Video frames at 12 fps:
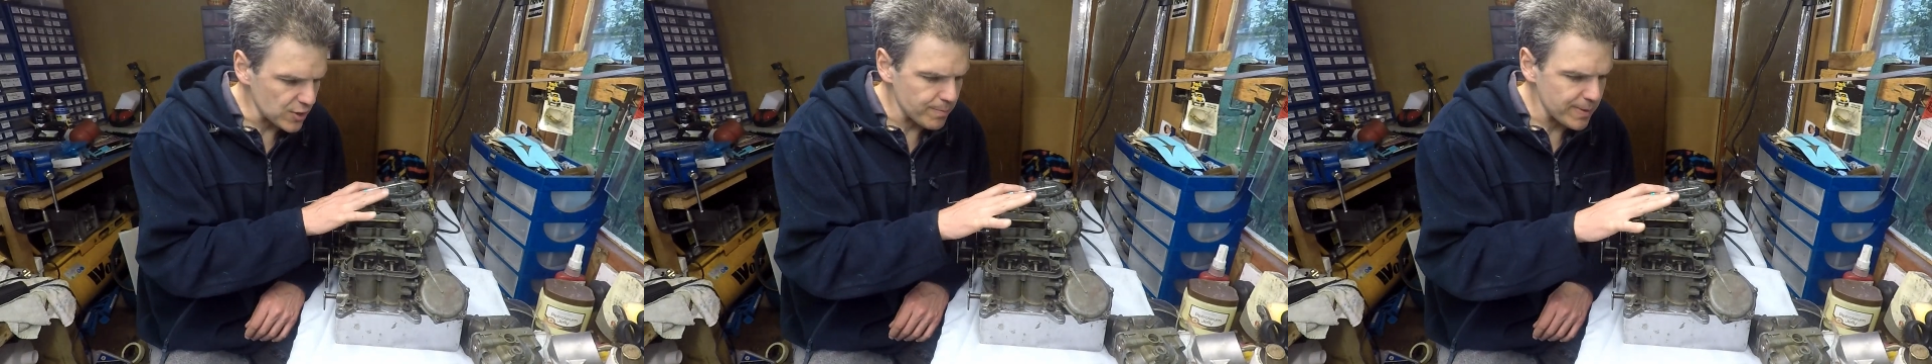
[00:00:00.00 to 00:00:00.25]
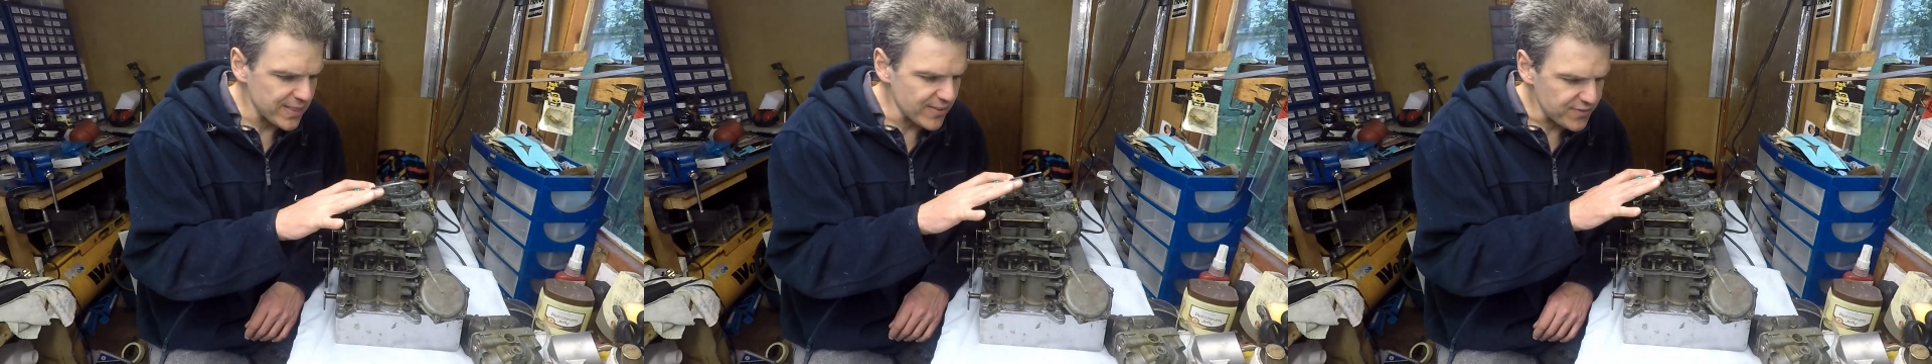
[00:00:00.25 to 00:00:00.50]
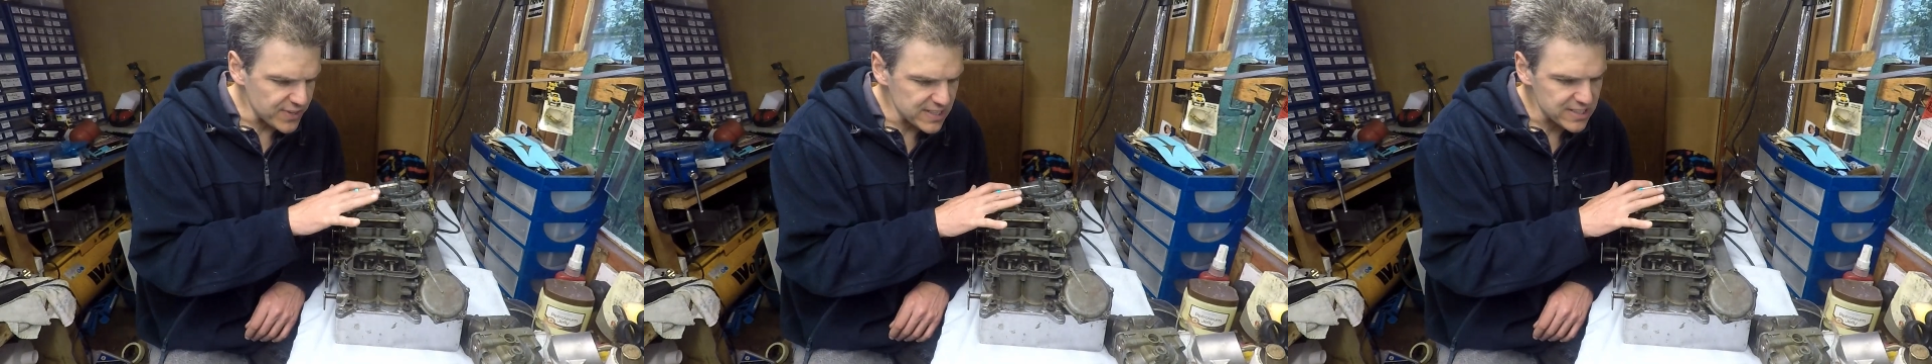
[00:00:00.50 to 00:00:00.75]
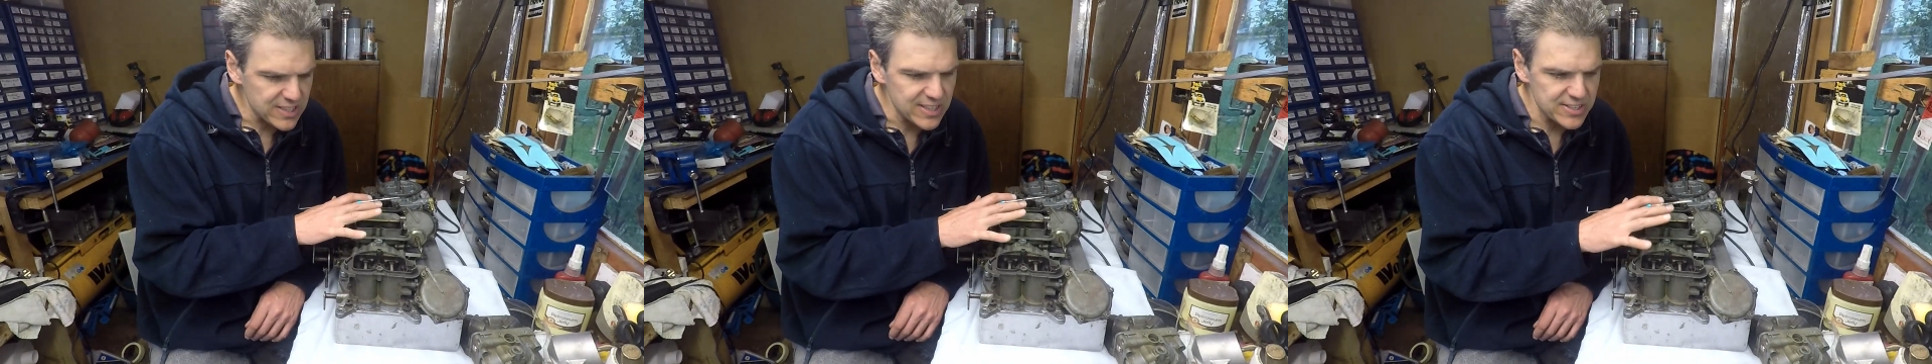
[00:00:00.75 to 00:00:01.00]
to be the
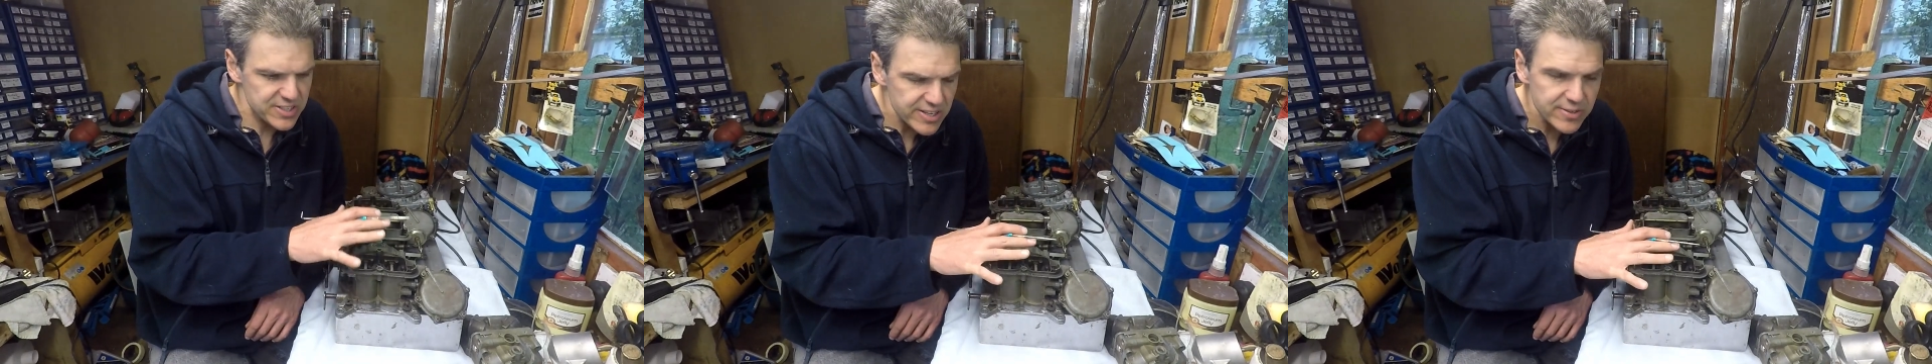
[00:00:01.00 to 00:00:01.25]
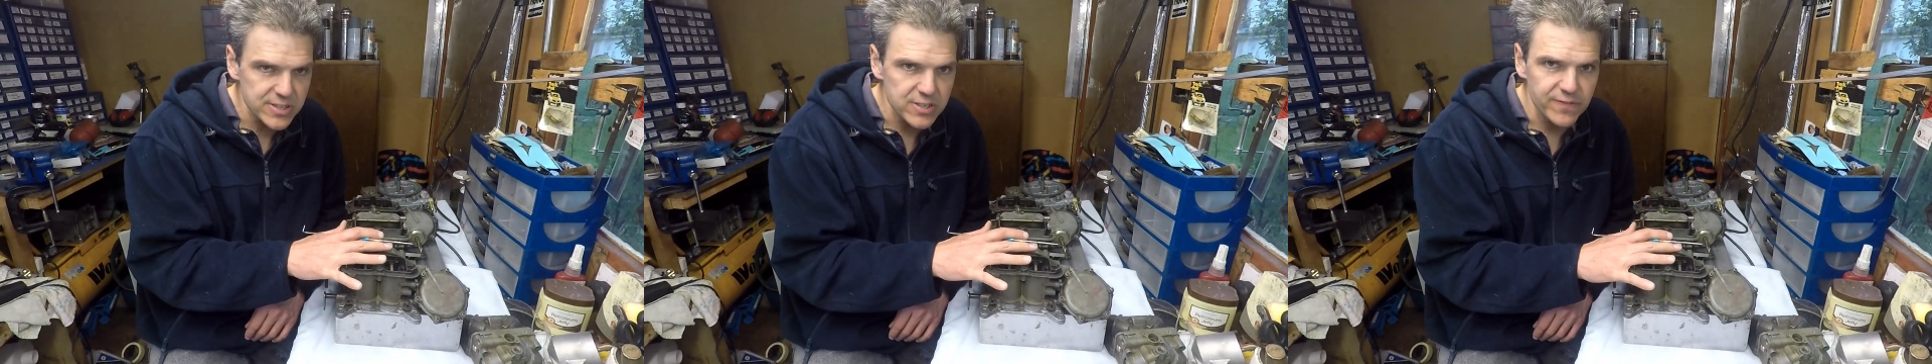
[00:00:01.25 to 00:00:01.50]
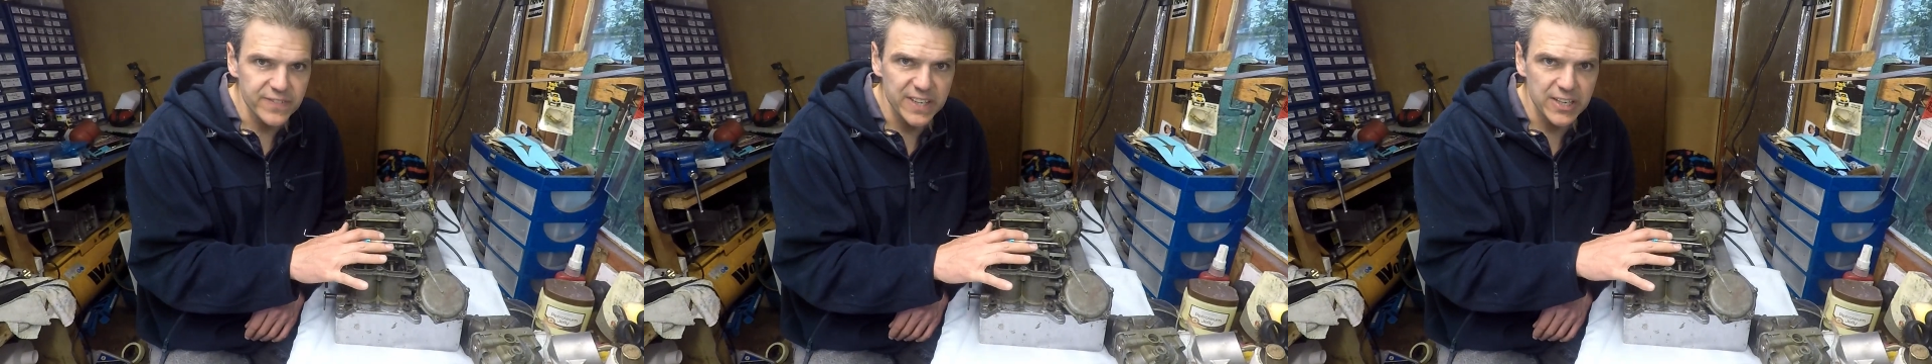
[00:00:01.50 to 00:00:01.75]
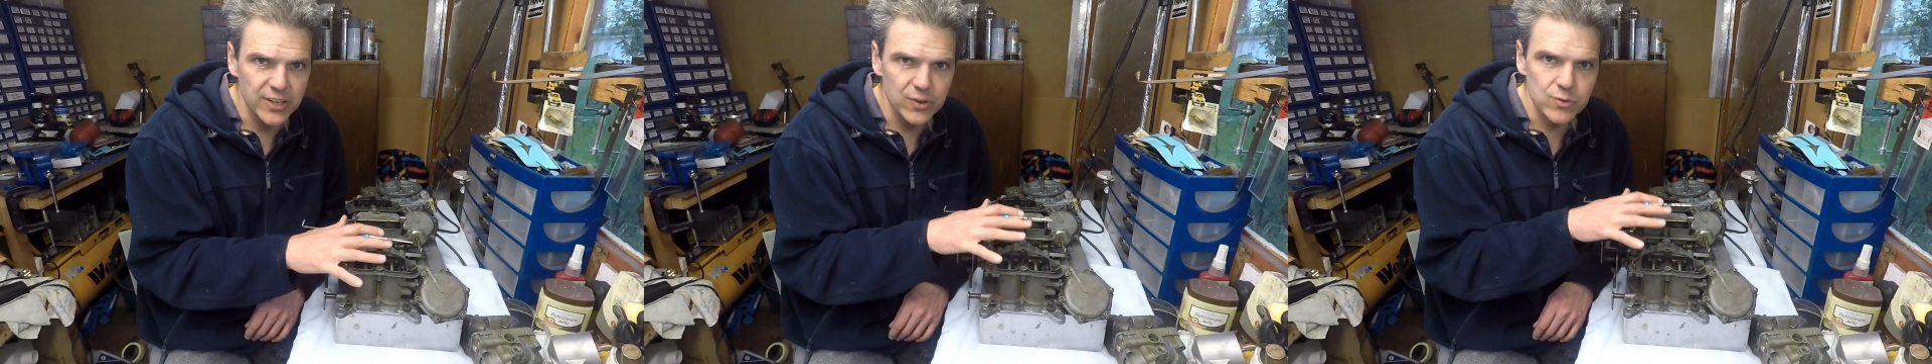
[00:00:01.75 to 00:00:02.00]
first in a series of
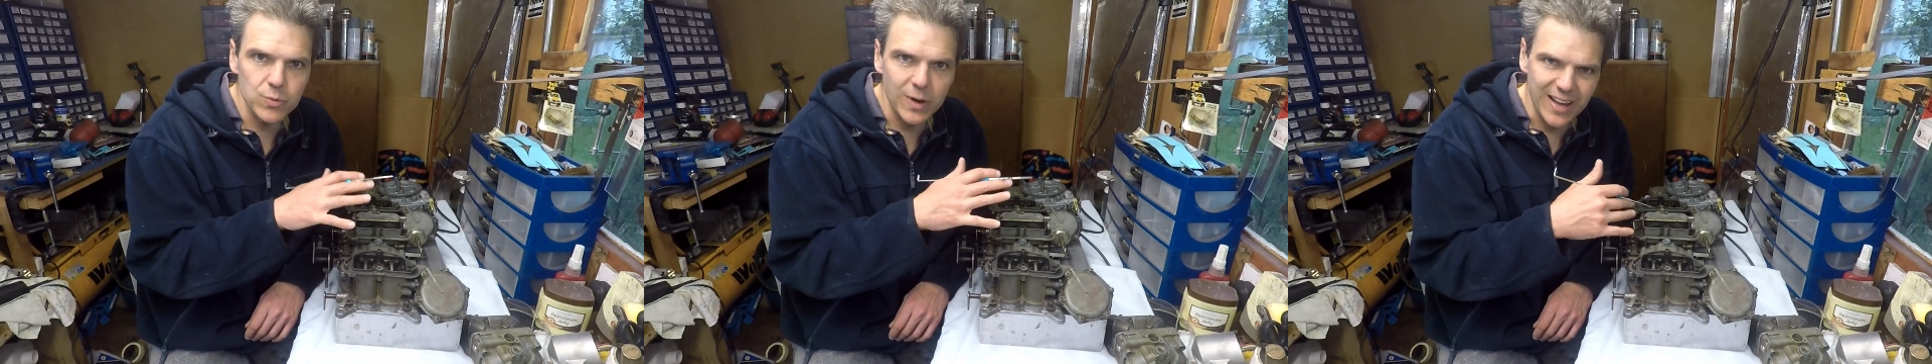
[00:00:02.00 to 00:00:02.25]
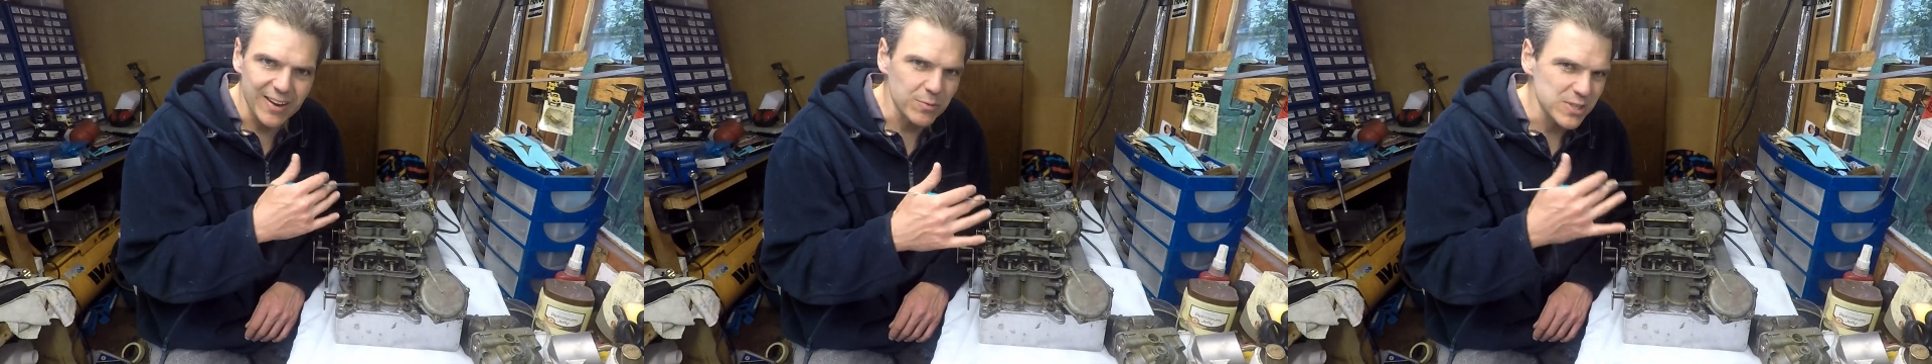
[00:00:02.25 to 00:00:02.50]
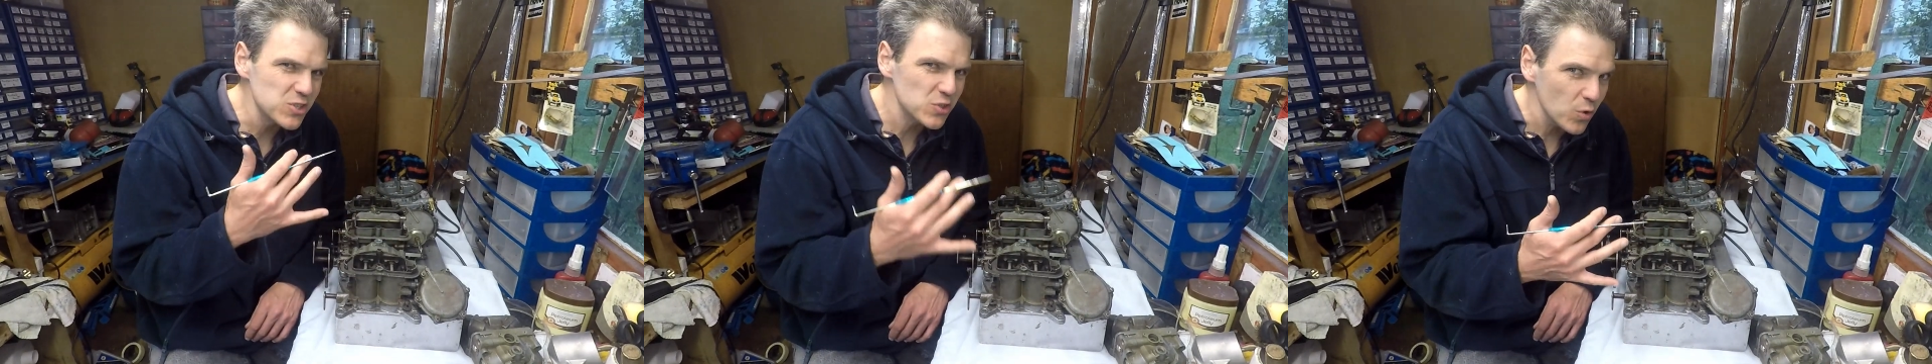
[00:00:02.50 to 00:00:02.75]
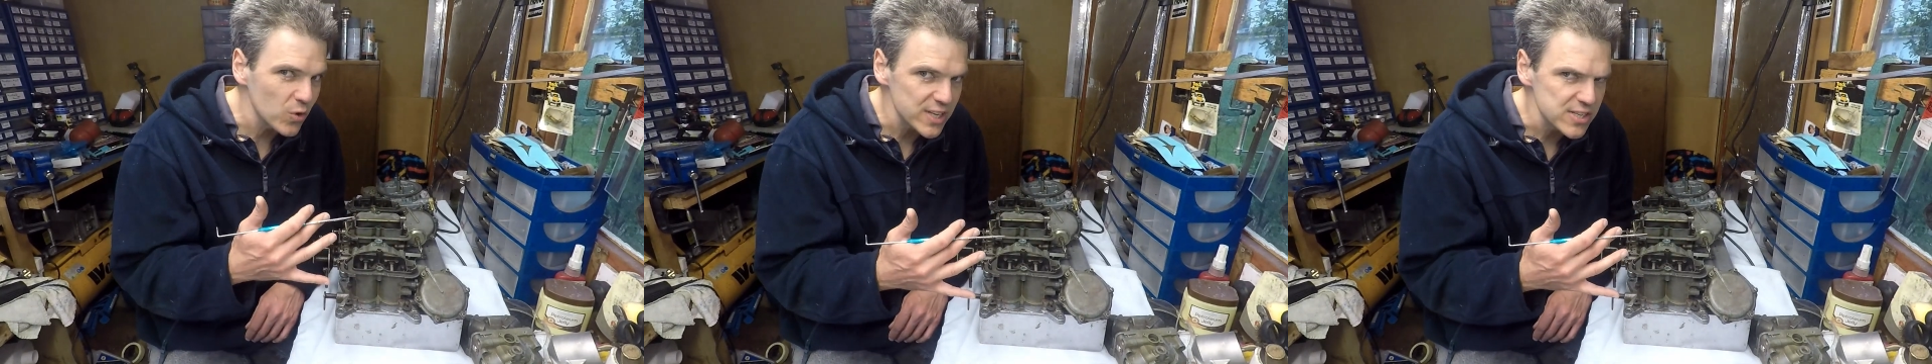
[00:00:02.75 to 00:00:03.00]
videos while I
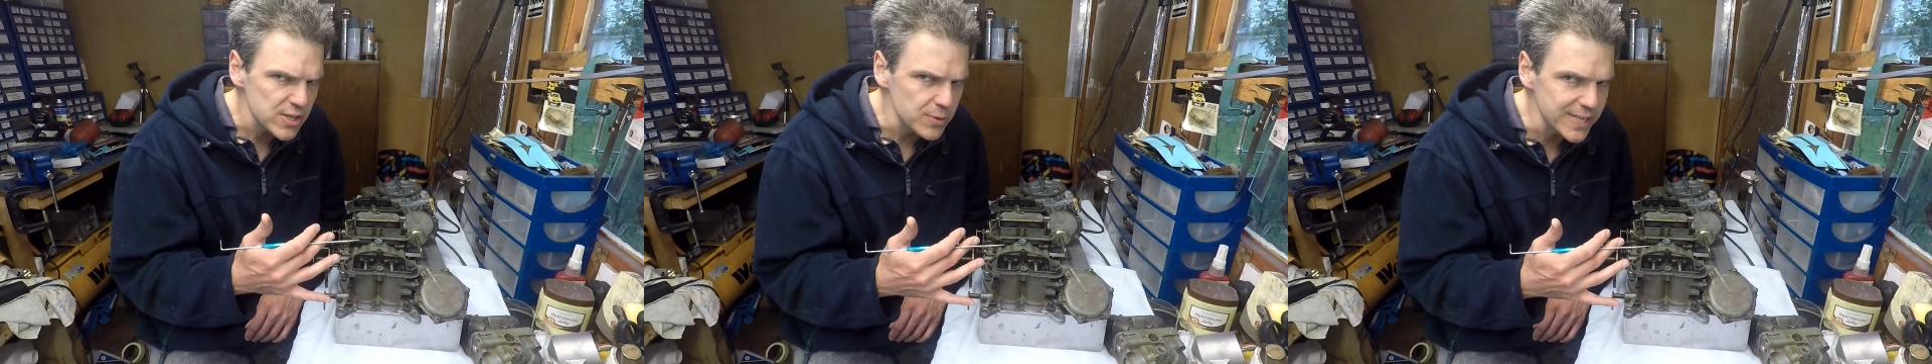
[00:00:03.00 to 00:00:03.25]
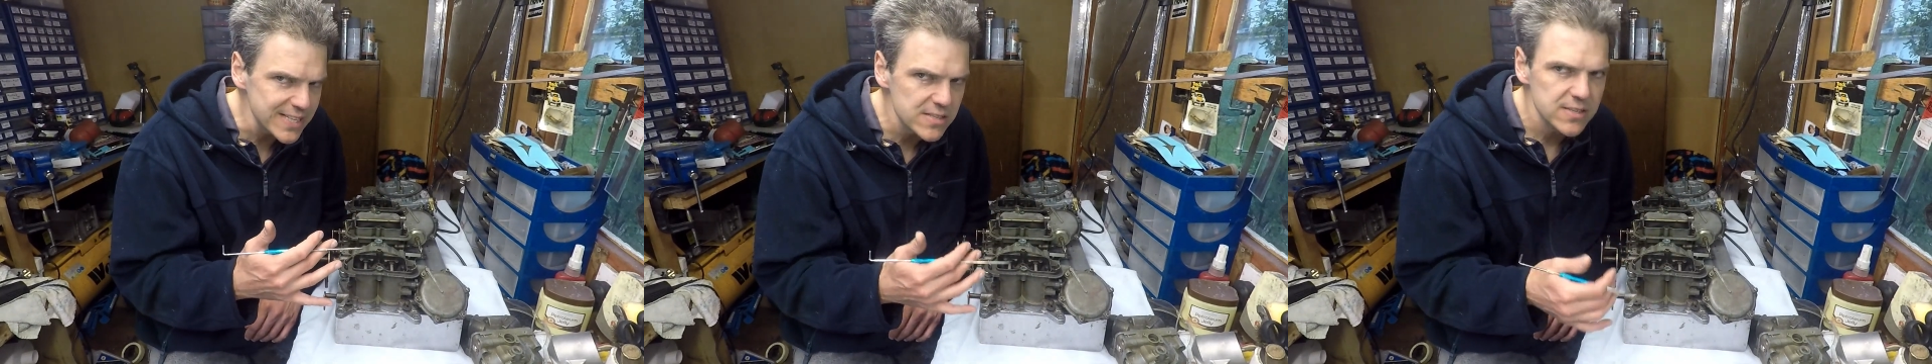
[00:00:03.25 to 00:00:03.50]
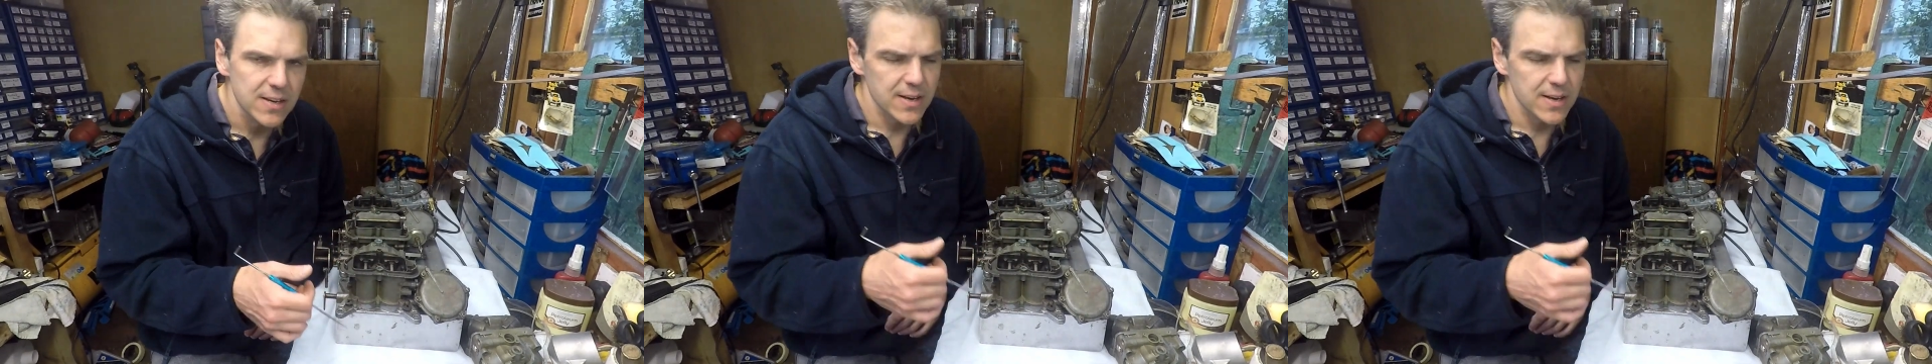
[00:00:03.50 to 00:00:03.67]
restore these units,